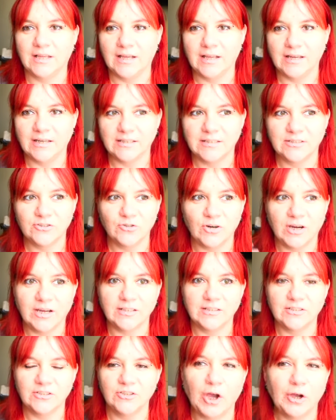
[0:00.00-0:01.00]
and
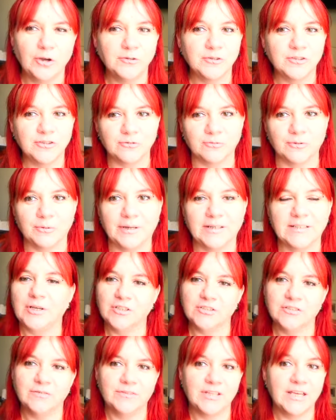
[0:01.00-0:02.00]
tries to coast through it.
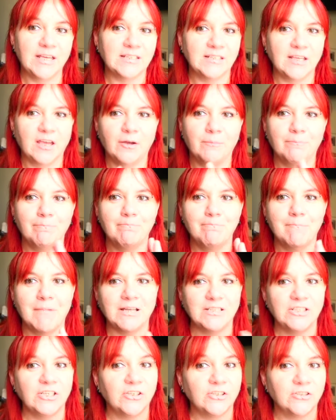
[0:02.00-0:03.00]
Because of this, her
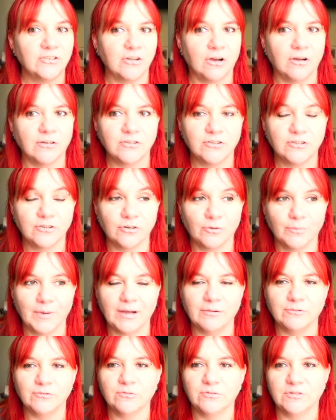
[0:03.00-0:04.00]
magic starts to come
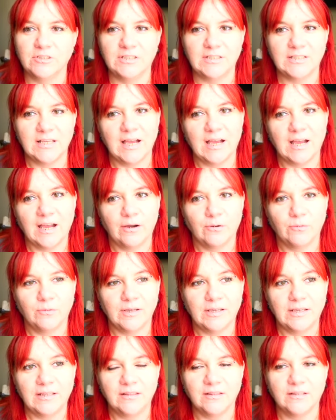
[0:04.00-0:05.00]
out, which is how
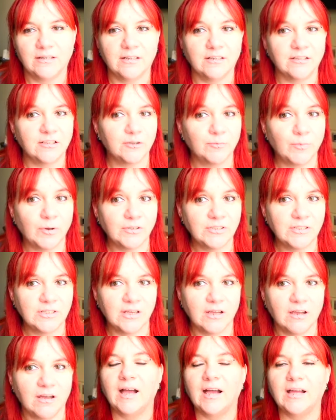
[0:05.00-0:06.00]
Ethan has spotted
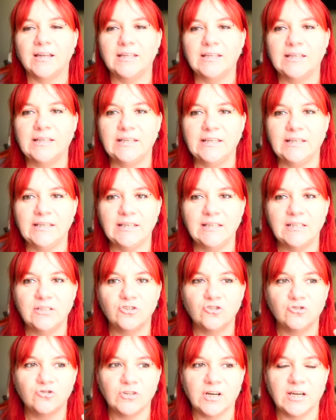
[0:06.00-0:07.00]
her, and he
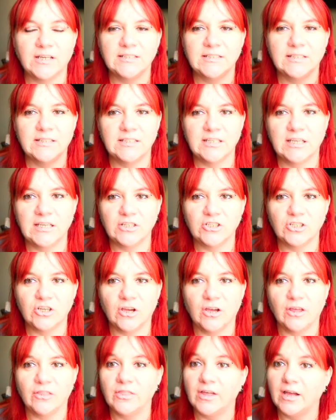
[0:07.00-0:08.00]
tries to teach
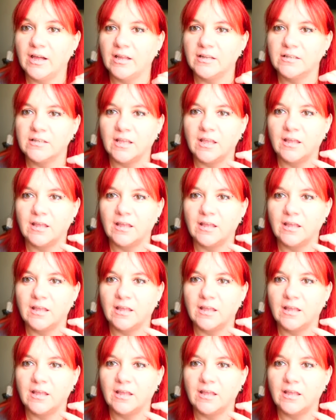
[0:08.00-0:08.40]
her that